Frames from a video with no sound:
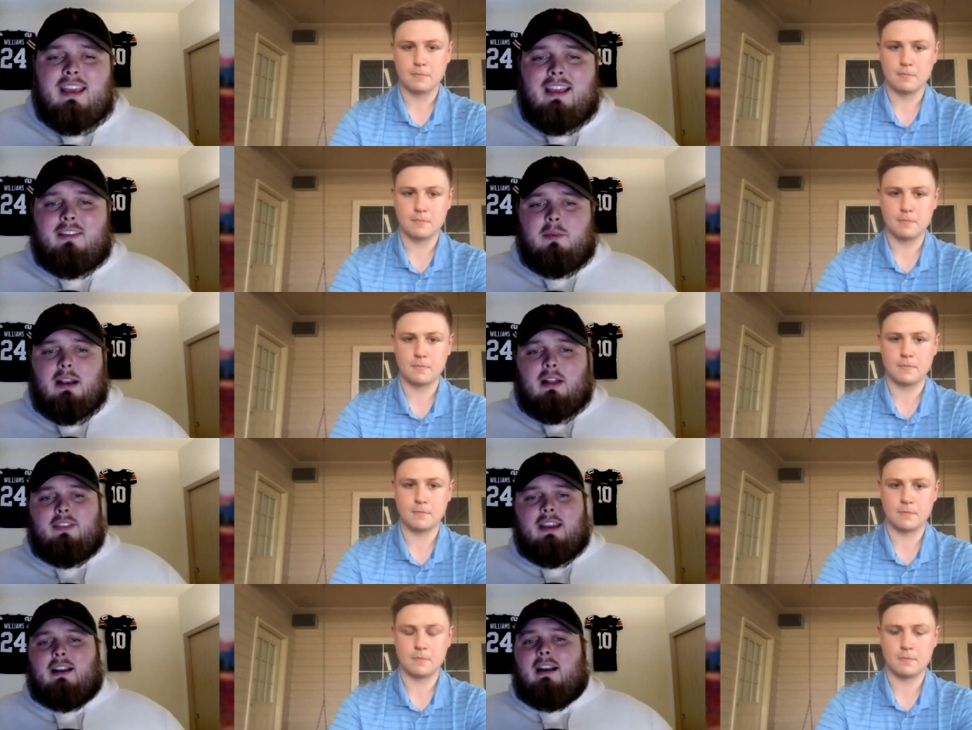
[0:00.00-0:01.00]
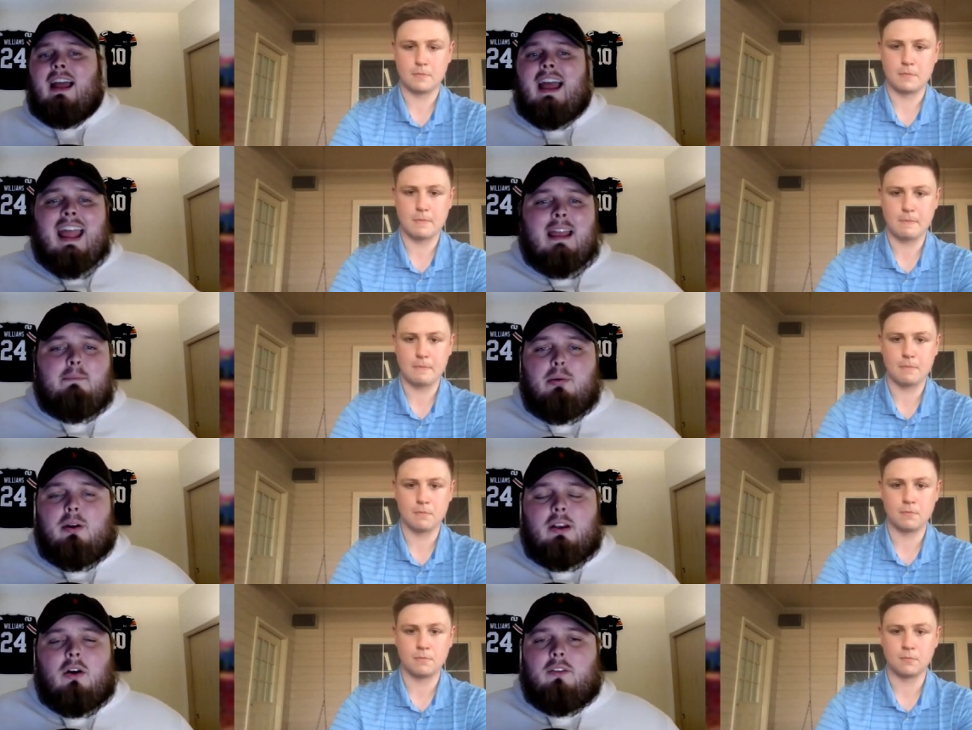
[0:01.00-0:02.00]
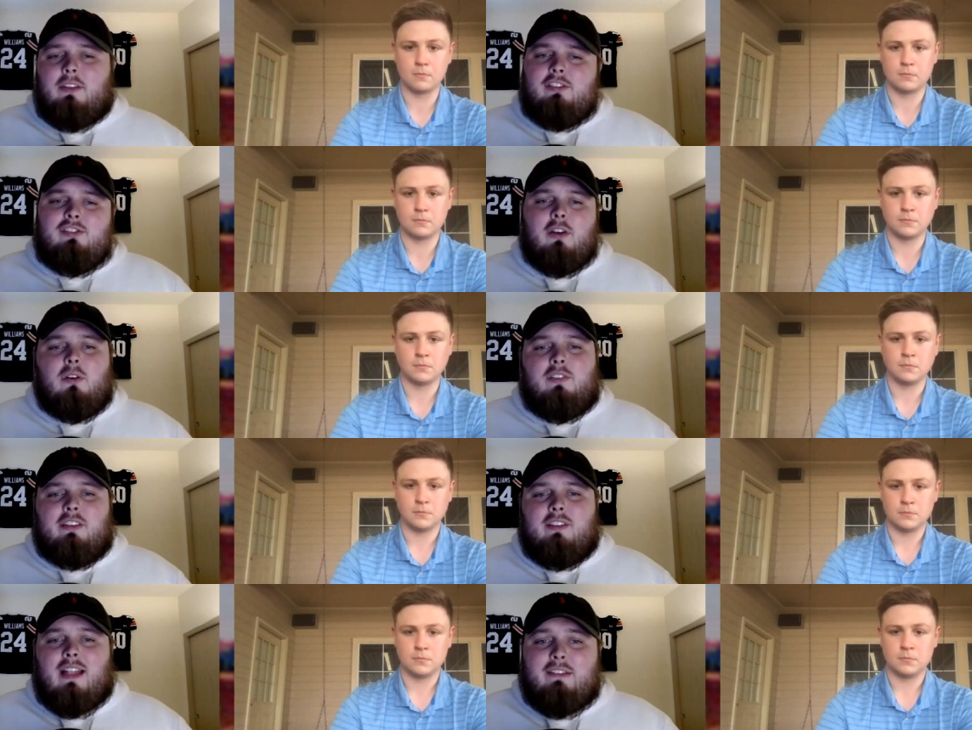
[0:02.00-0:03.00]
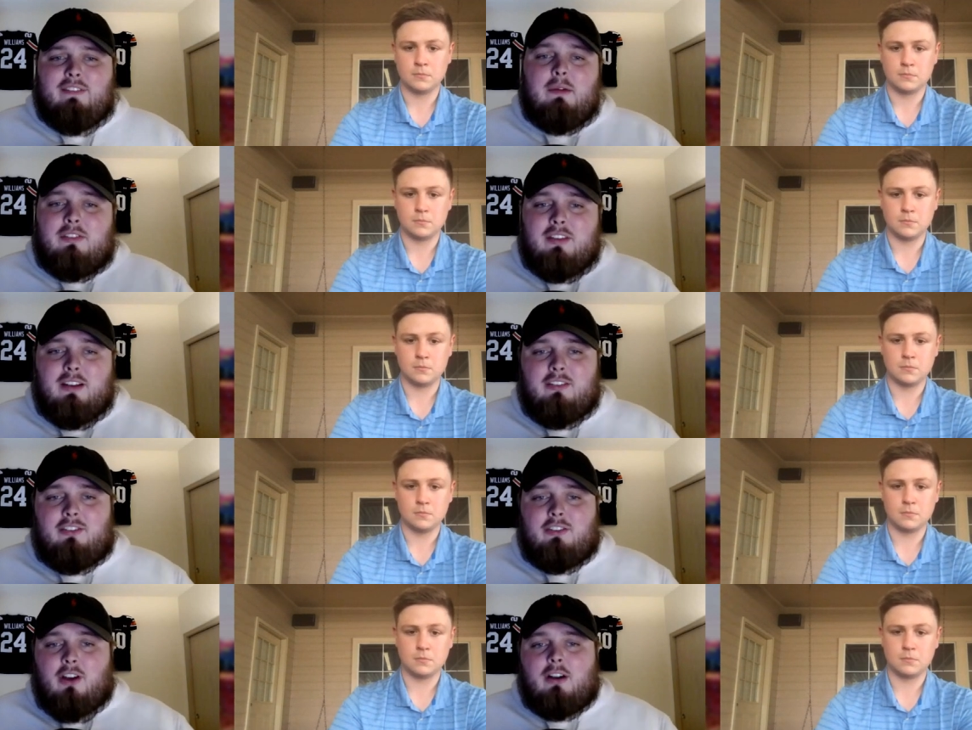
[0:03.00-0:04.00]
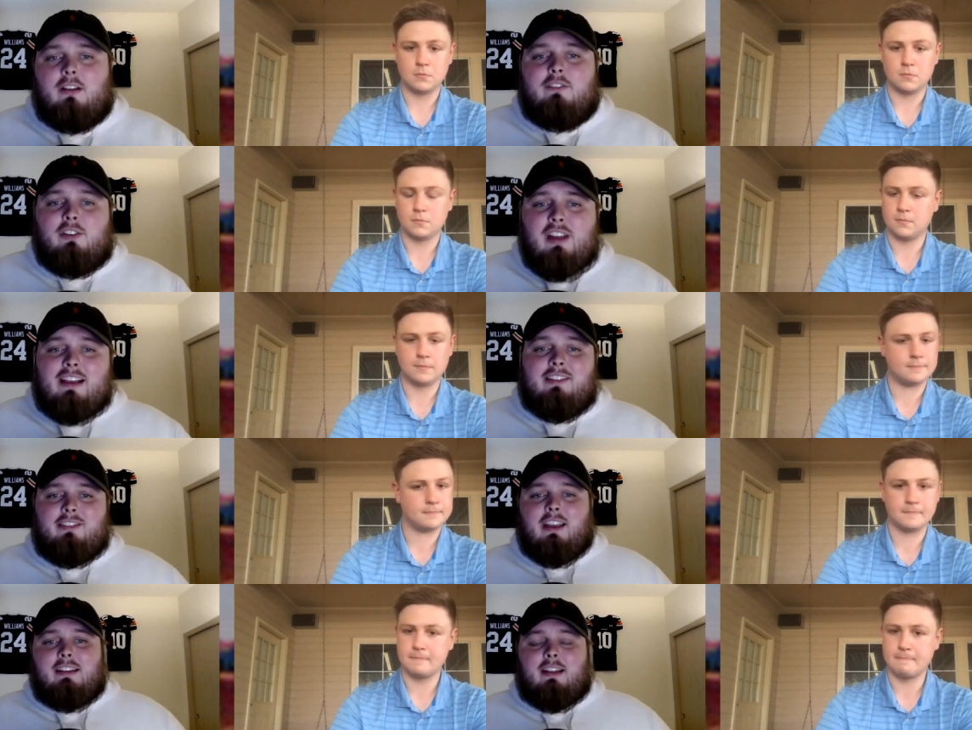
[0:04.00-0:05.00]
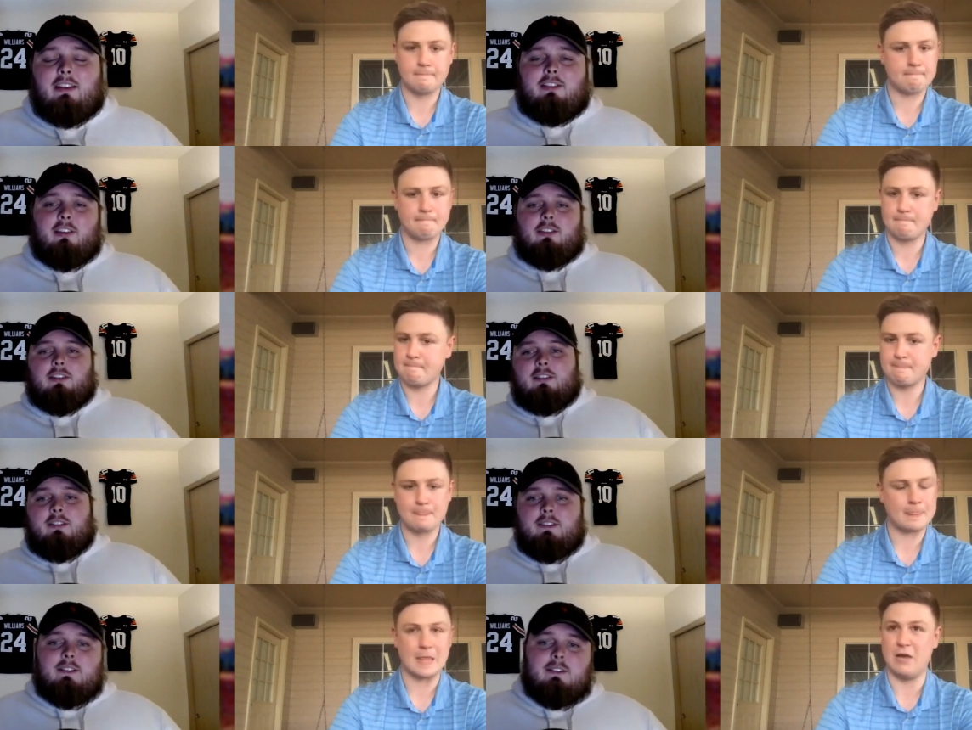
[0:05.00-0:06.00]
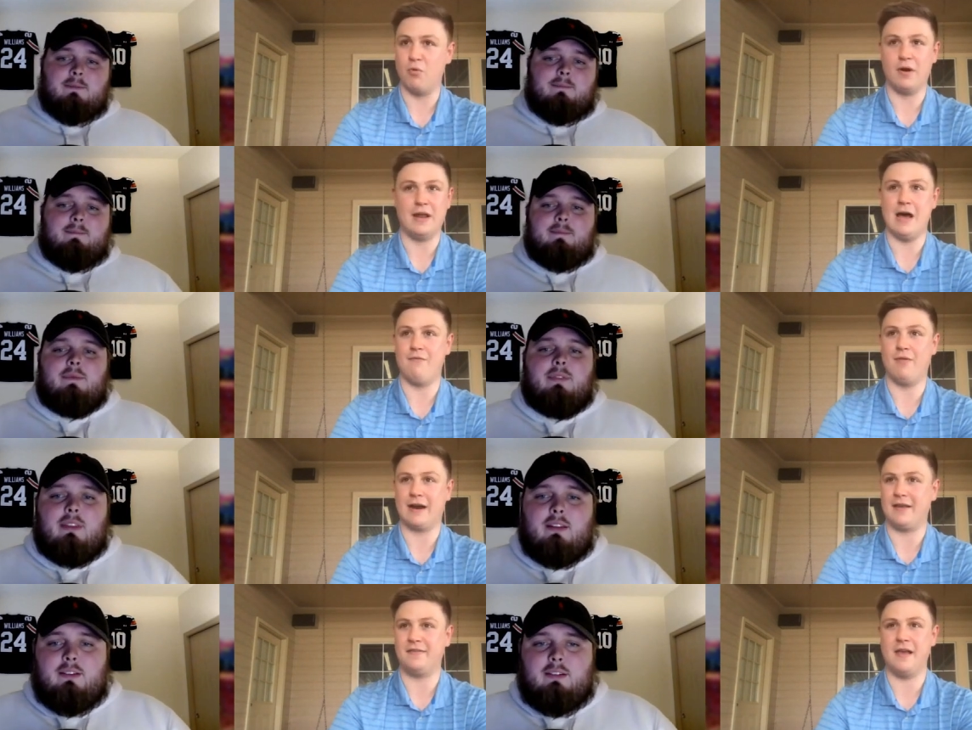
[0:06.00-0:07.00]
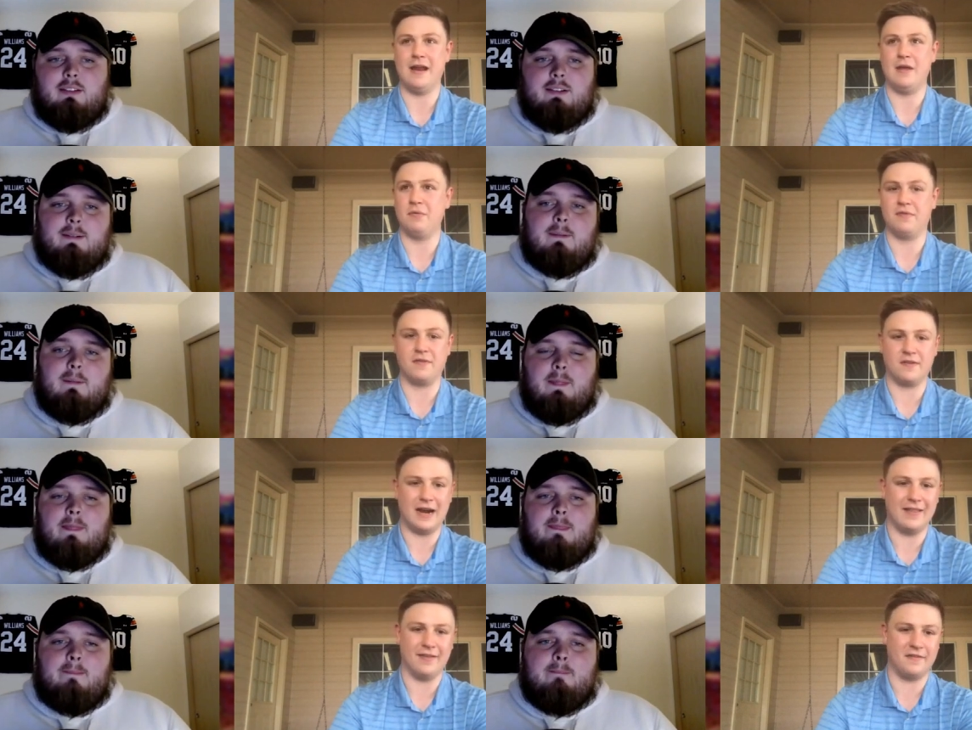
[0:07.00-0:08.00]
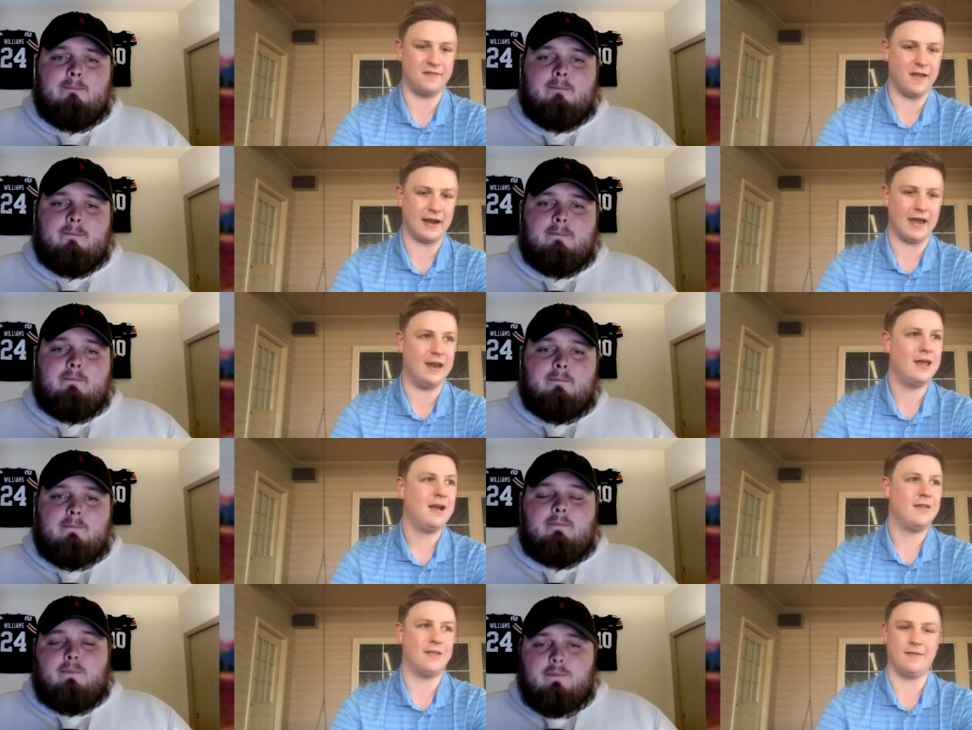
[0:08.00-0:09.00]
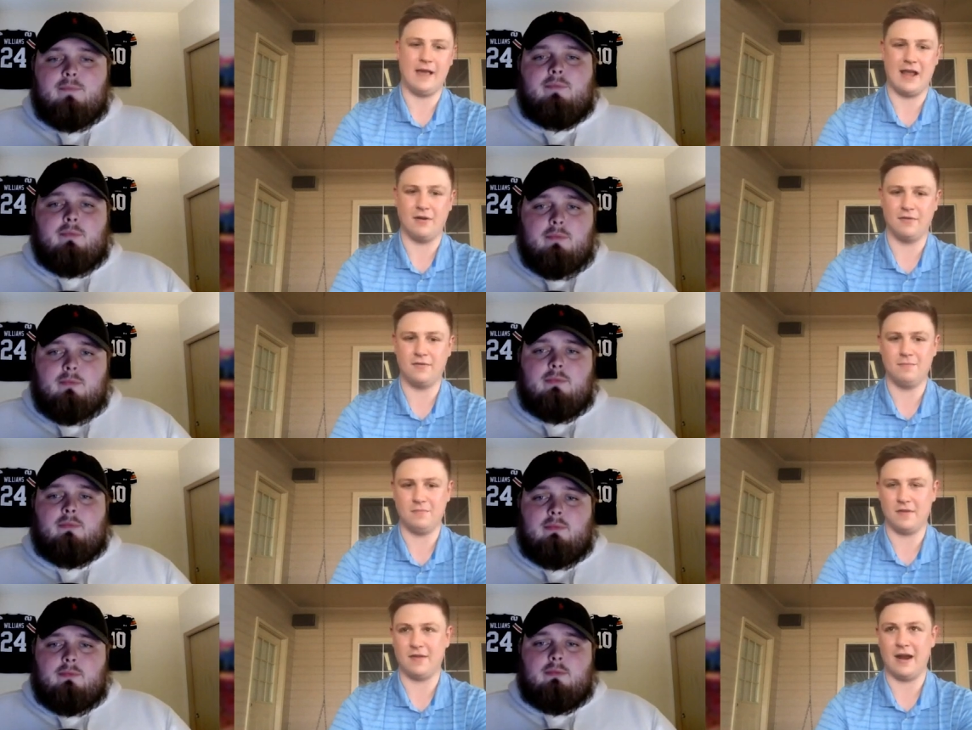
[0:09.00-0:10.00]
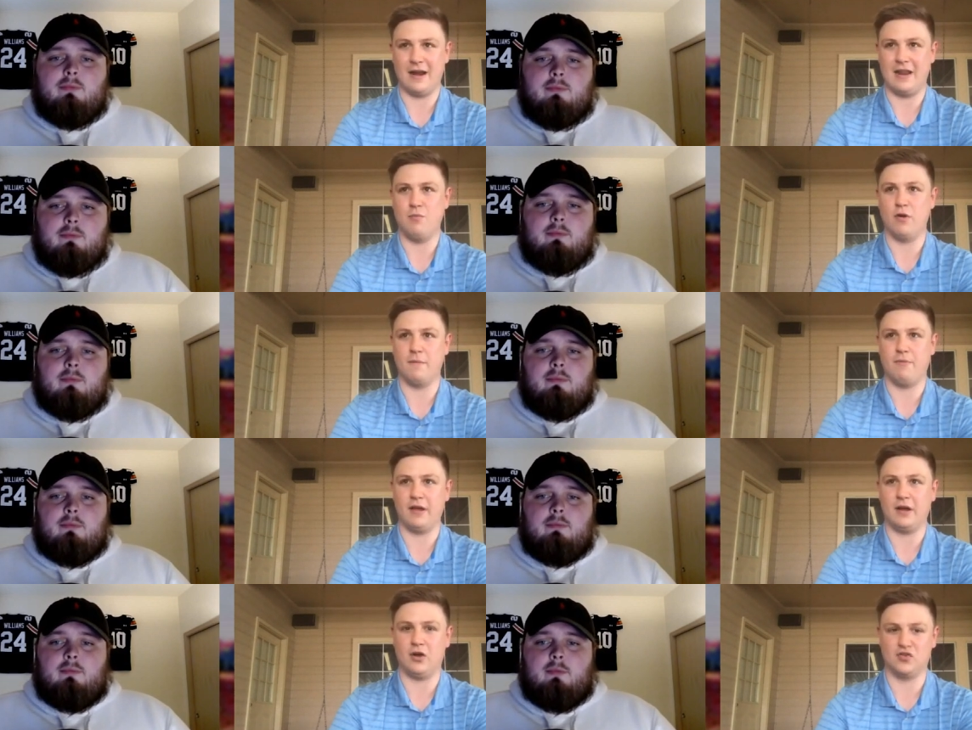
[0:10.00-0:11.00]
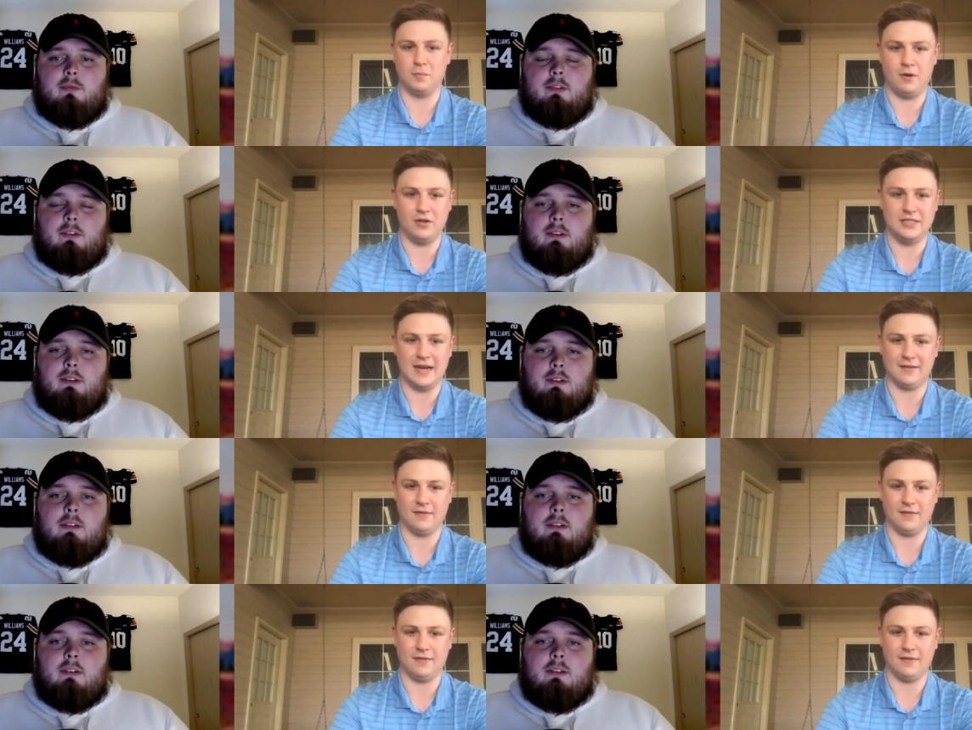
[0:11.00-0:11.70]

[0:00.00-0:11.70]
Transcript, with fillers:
Speaker 1: Casey went out there and put on the show of his life, he was going to start for Jackson State next season.
Speaker 2: He wouldn't have. Like I said, it was decided the second that Sanders decided he wanted to play college football at Jackson